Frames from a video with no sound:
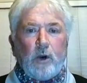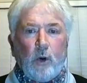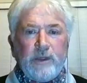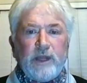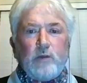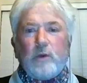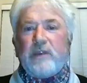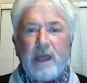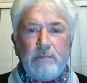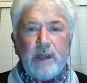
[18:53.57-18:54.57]
All that will
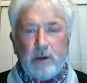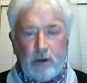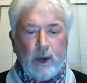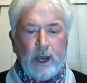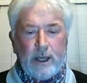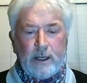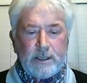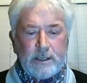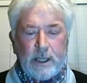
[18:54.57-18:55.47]
then be required